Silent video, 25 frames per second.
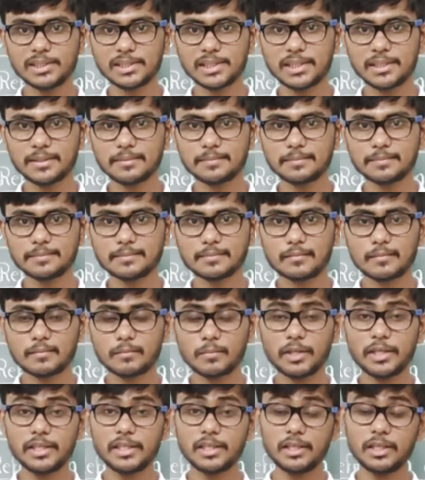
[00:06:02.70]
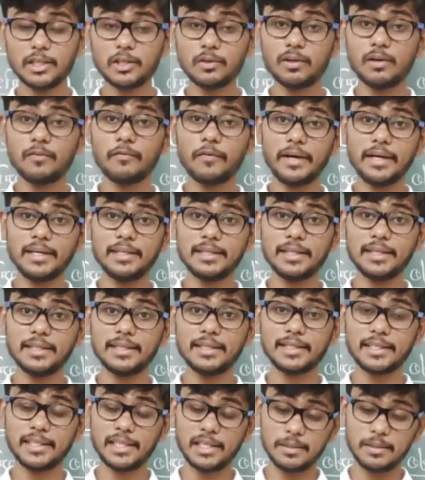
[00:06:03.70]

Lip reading: see. But here you will find that the